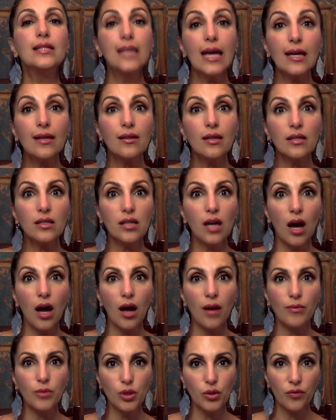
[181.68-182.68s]
take the
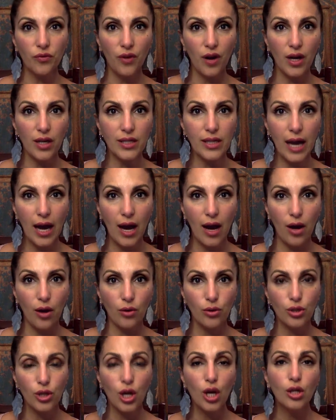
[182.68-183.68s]
time to find
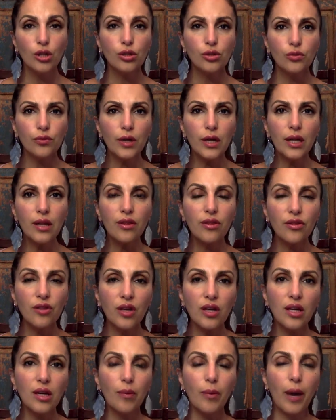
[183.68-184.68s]
out, to really
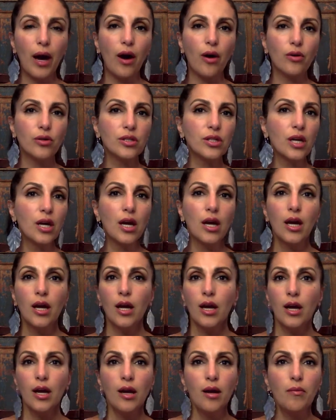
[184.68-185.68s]
think about
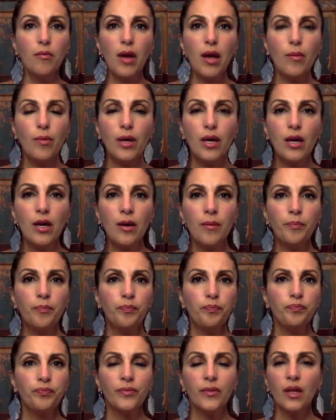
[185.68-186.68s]

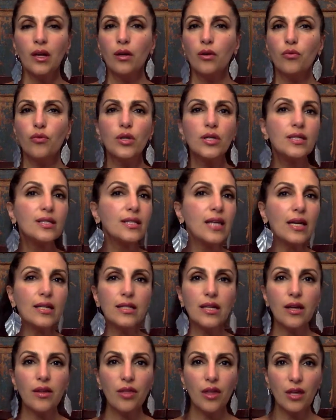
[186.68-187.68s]
maybe
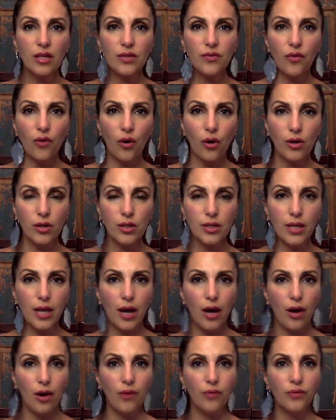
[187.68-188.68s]
resetting things for
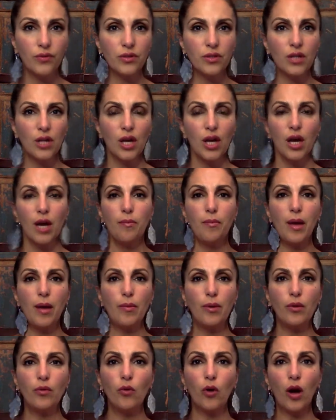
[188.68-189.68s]
ourselves.
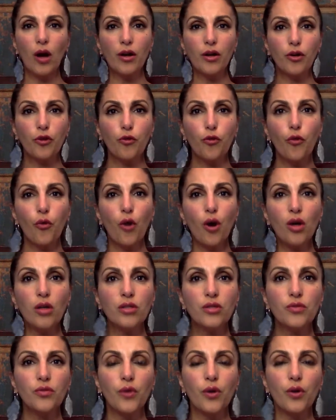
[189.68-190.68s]
Maybe we're at a
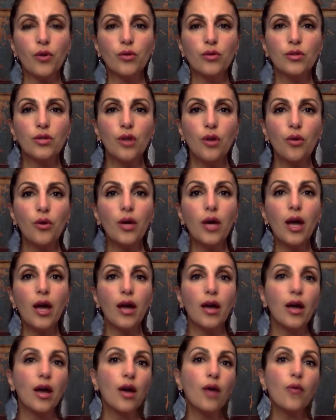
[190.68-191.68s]
crossroads.
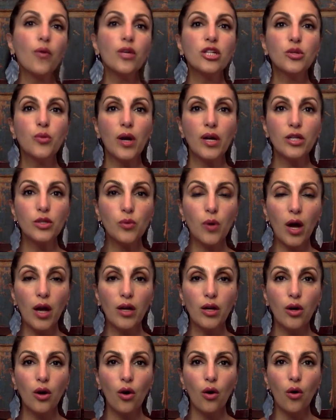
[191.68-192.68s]
Okay, which way do I
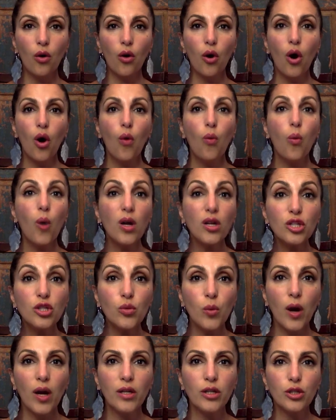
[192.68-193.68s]
go? What
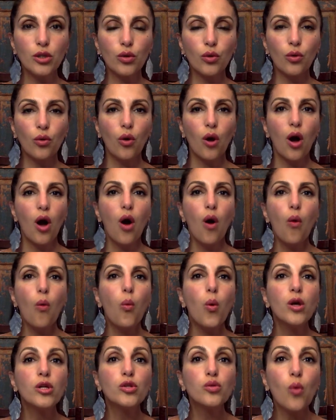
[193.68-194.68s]
do I do?
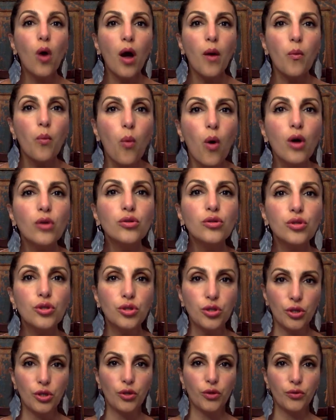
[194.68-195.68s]
What do I want to
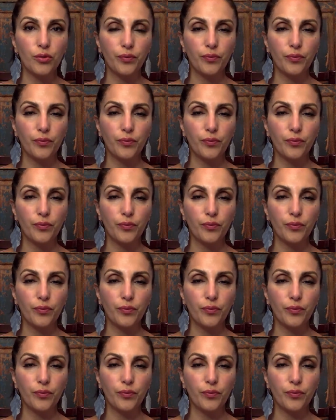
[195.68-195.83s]
do?